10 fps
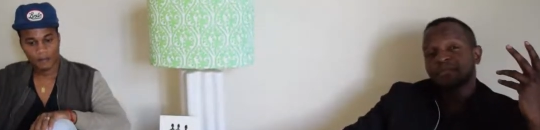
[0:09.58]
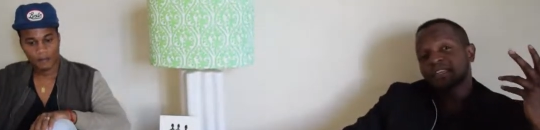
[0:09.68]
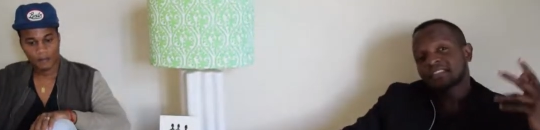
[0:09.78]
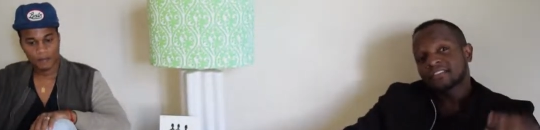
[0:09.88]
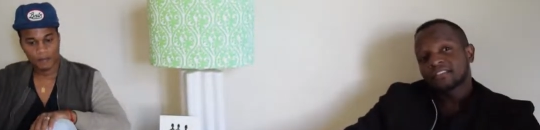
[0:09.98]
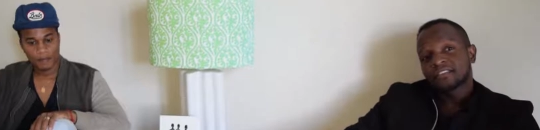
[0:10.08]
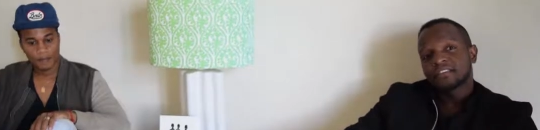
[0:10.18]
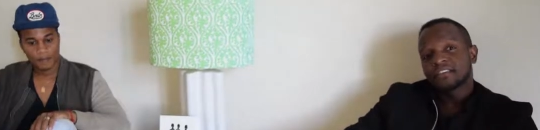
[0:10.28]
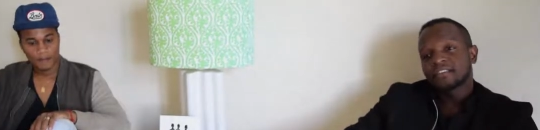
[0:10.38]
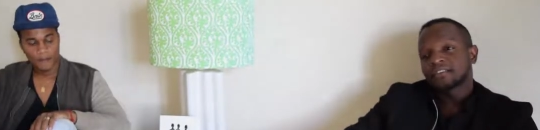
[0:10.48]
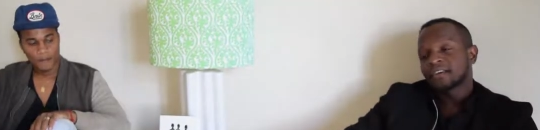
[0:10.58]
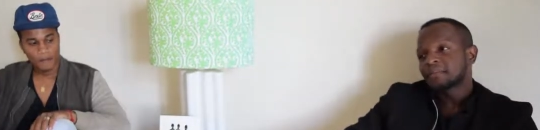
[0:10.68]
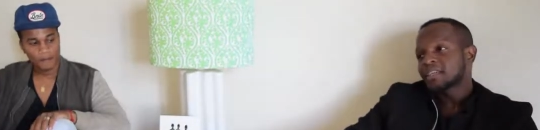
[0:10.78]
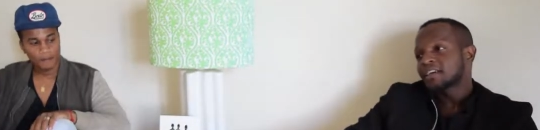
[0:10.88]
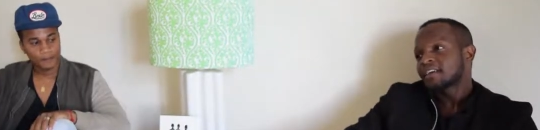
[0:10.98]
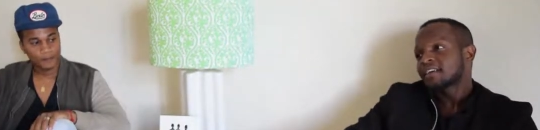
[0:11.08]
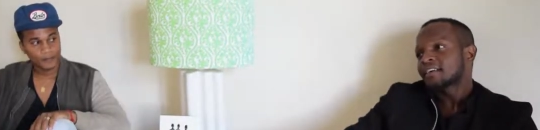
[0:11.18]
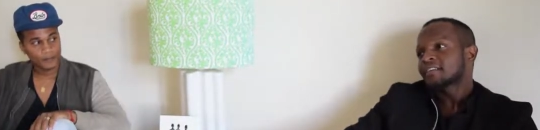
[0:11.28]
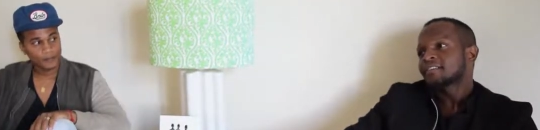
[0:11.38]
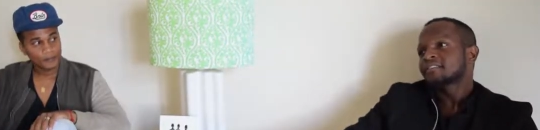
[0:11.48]
Speaker 1: director. You know, I mean,
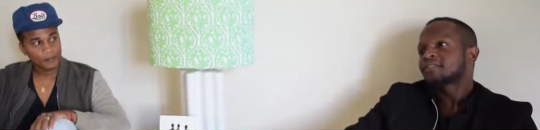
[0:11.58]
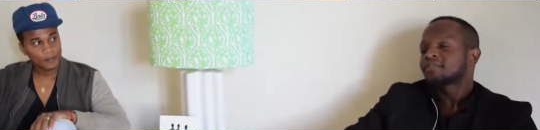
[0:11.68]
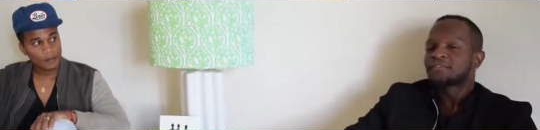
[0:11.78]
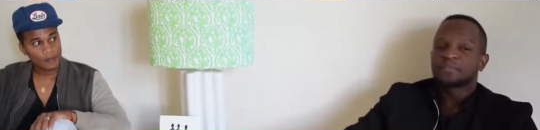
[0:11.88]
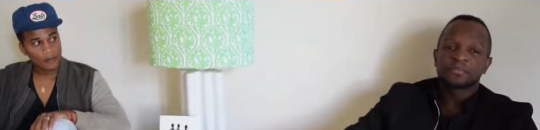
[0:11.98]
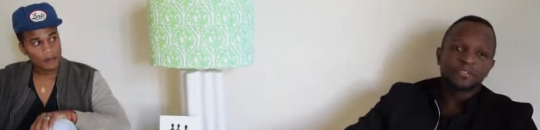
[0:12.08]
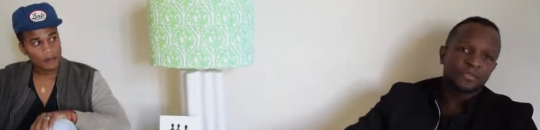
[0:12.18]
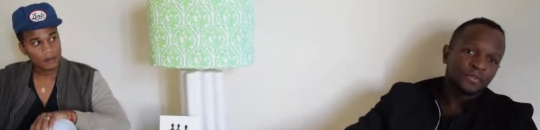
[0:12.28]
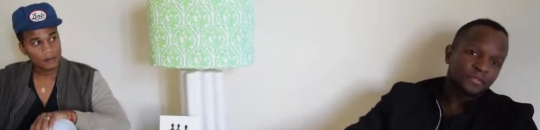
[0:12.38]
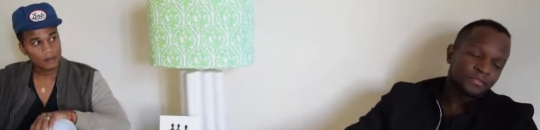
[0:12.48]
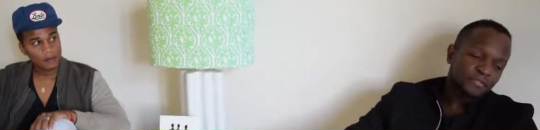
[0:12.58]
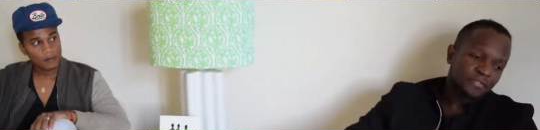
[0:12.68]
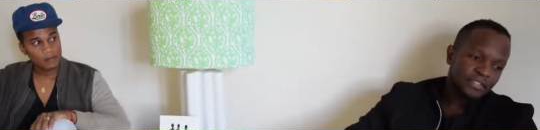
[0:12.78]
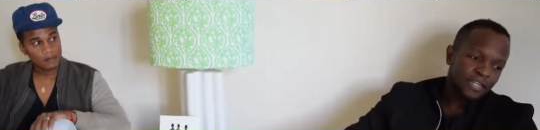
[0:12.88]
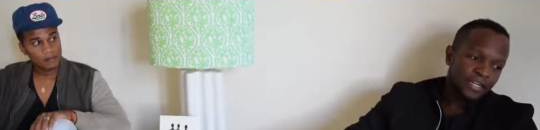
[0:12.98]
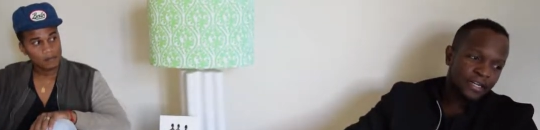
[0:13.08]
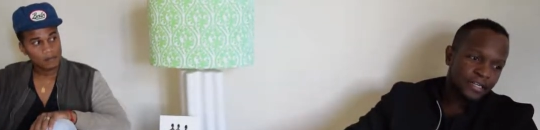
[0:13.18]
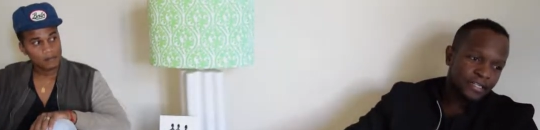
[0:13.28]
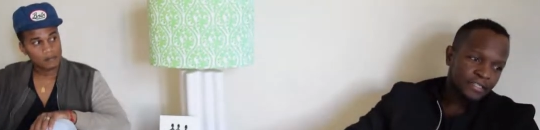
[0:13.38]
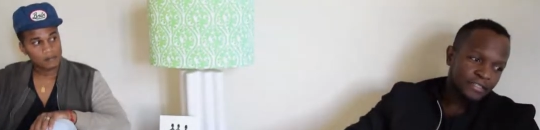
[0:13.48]
I, I didn't go to film school,
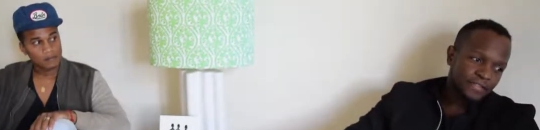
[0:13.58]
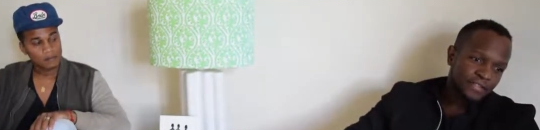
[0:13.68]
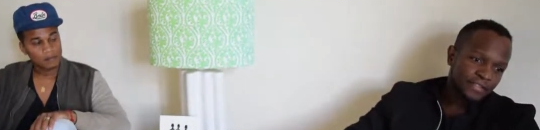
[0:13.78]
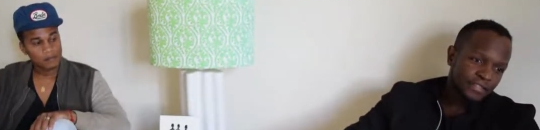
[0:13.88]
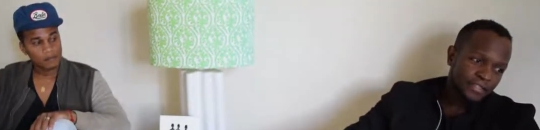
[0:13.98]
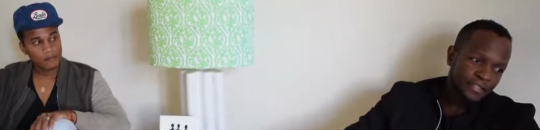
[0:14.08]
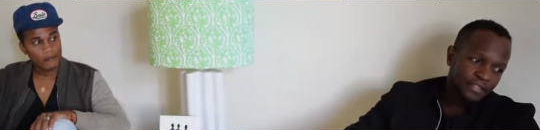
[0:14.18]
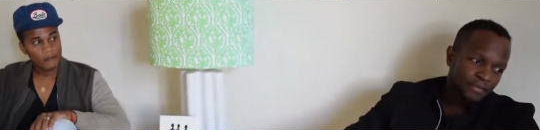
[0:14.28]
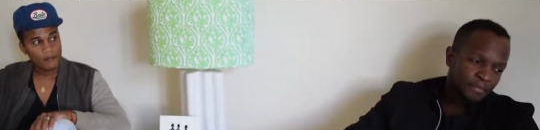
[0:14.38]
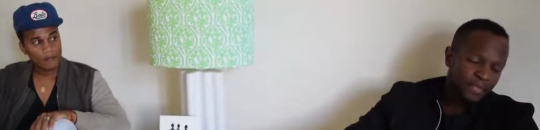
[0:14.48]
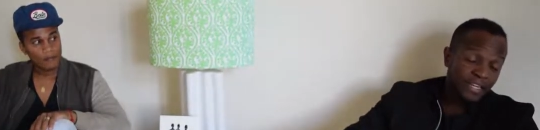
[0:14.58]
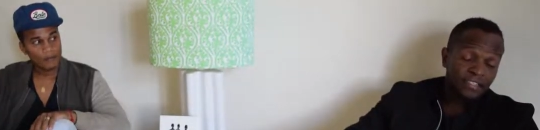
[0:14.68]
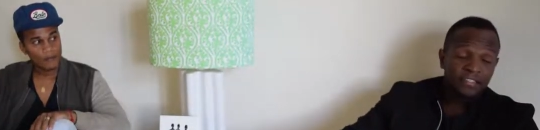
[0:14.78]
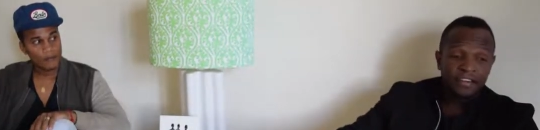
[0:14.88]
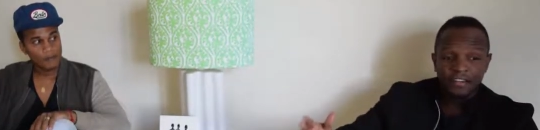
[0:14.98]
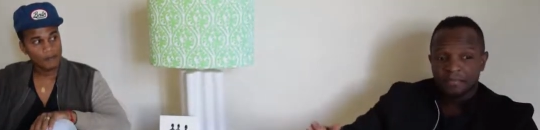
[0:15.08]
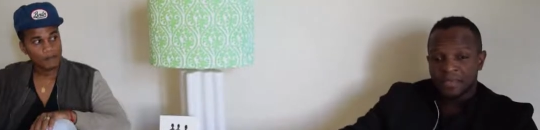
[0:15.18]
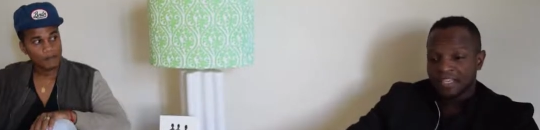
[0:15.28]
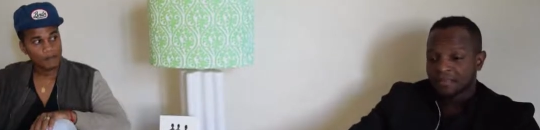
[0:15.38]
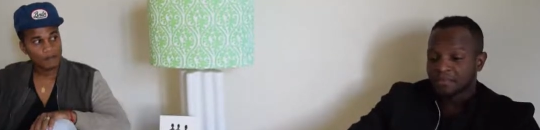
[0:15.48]
uh, but I started
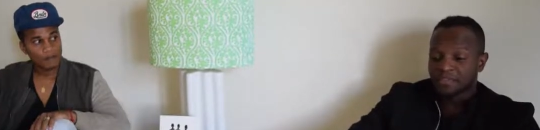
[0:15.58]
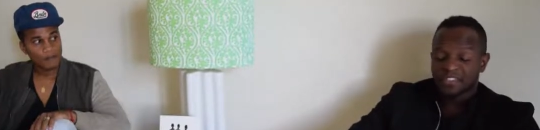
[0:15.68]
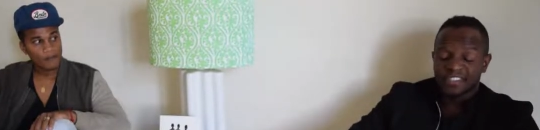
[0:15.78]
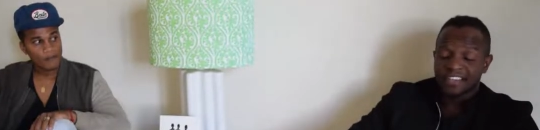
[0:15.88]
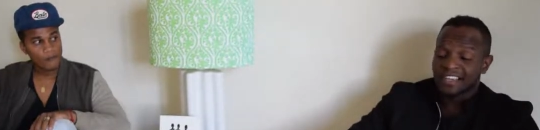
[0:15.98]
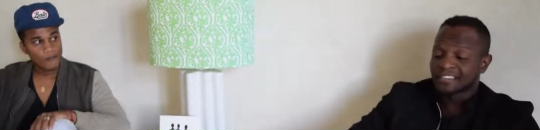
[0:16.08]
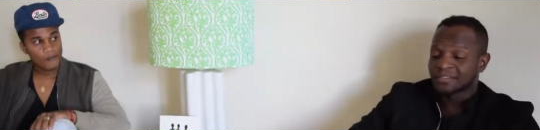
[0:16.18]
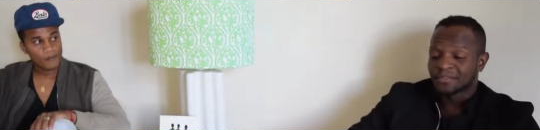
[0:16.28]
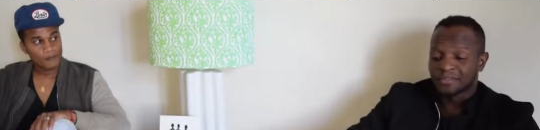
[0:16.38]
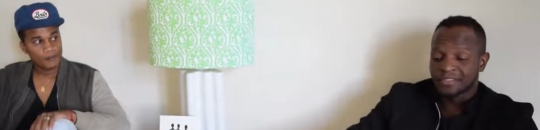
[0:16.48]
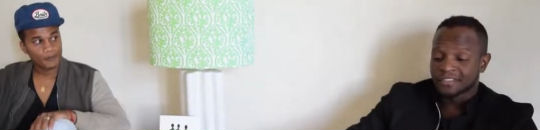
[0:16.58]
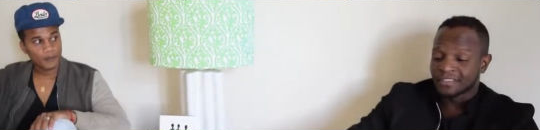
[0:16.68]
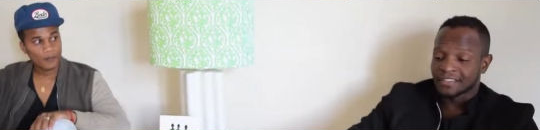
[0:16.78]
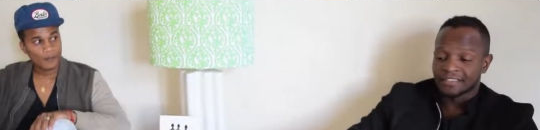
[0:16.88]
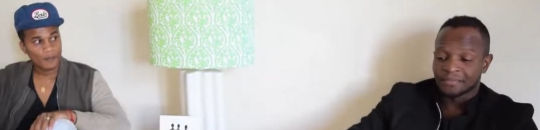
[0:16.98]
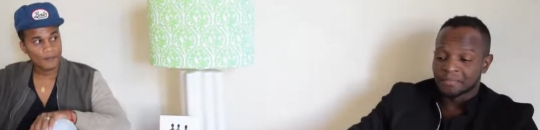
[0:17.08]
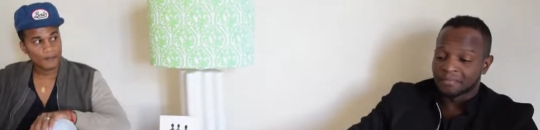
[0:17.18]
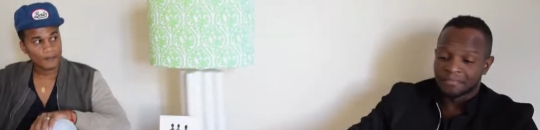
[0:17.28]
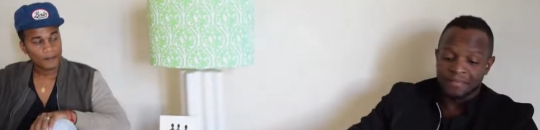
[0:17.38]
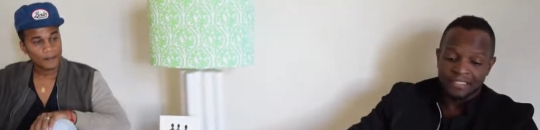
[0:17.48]
making movies in high school as a, as a,
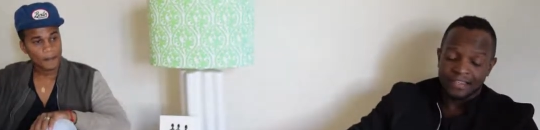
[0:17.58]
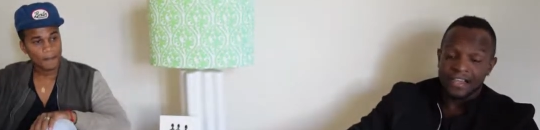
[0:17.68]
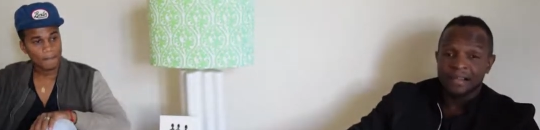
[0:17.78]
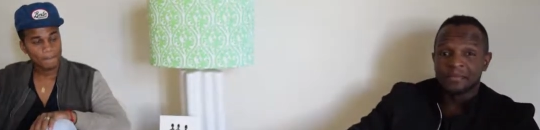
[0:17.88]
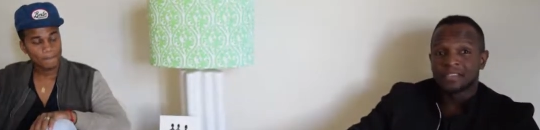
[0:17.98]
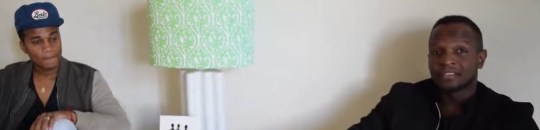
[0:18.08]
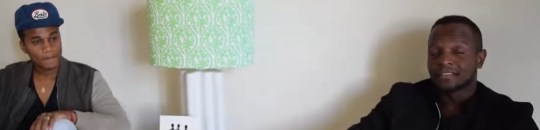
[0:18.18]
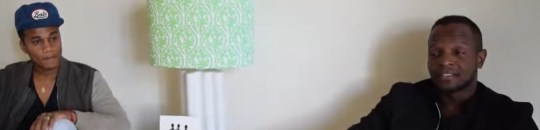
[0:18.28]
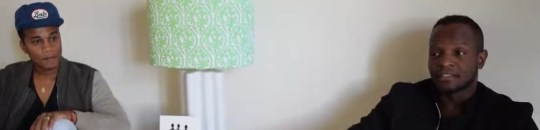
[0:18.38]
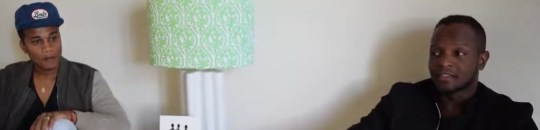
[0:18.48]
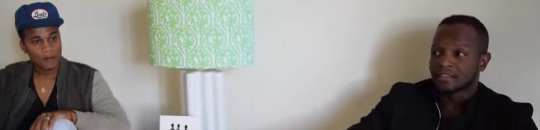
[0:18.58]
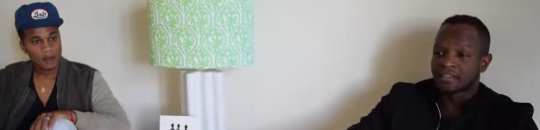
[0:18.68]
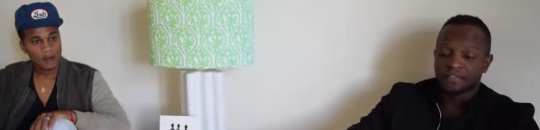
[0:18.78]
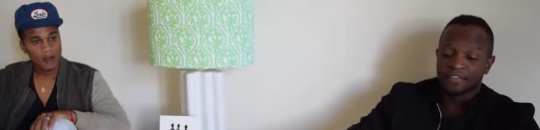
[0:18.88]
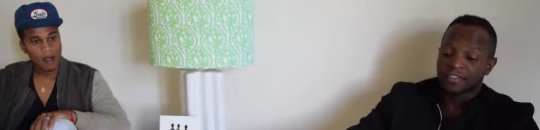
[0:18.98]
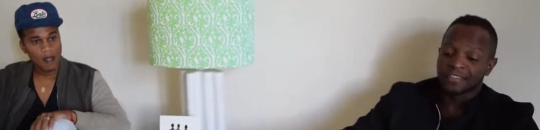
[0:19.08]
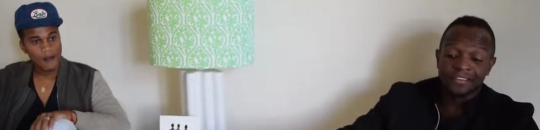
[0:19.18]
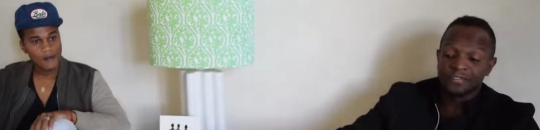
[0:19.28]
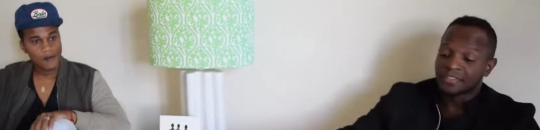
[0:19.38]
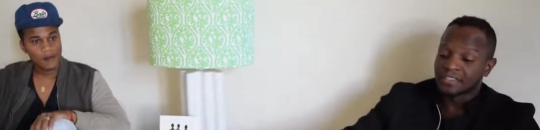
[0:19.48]
as a hobby, and uh, fell in
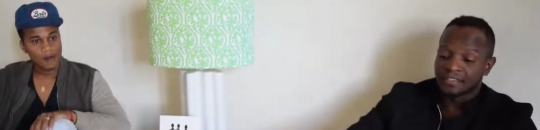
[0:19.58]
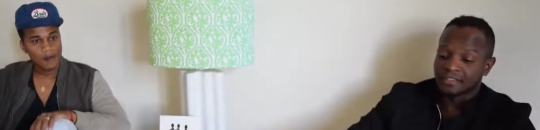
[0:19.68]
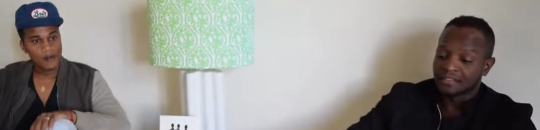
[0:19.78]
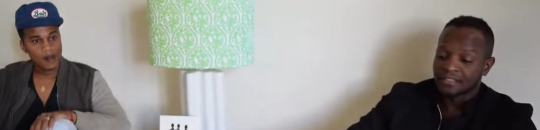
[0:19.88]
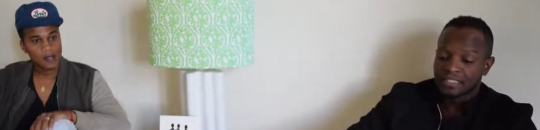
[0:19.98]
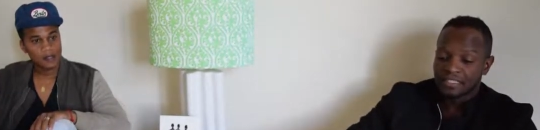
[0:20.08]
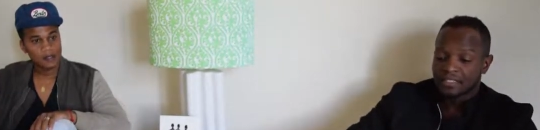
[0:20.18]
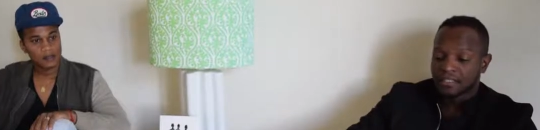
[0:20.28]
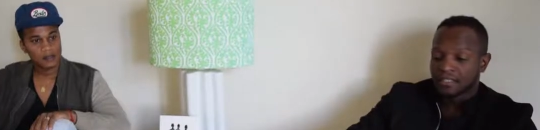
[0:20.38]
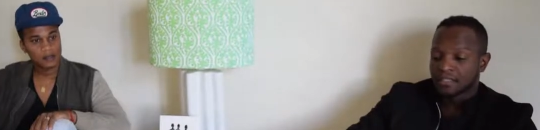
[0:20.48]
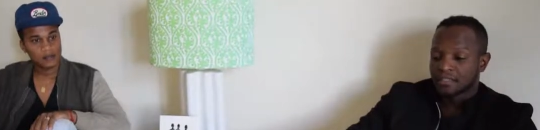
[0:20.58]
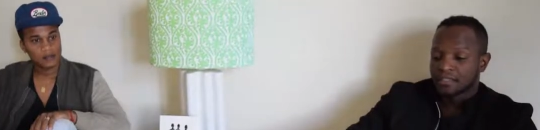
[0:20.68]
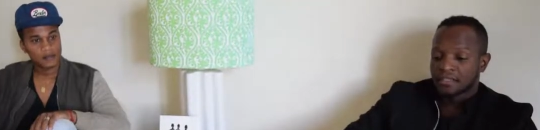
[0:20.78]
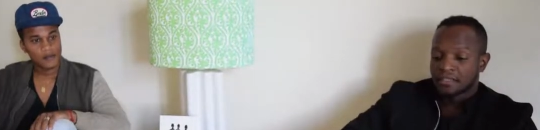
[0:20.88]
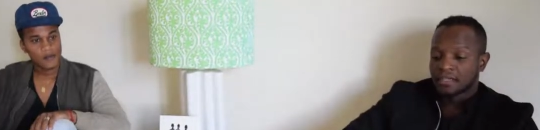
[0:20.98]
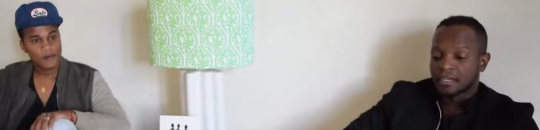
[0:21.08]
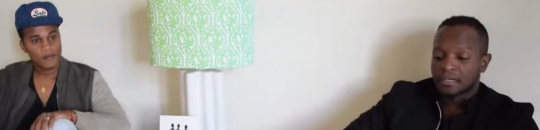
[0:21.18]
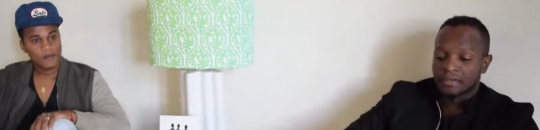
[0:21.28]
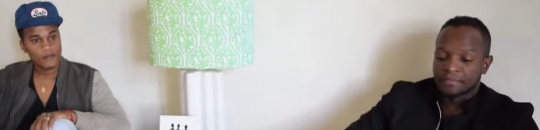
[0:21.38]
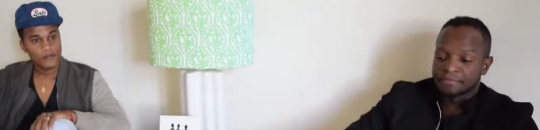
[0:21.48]
love with it
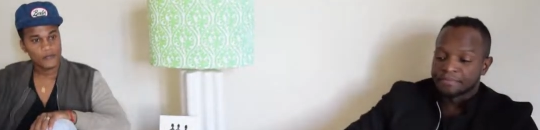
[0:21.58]
um,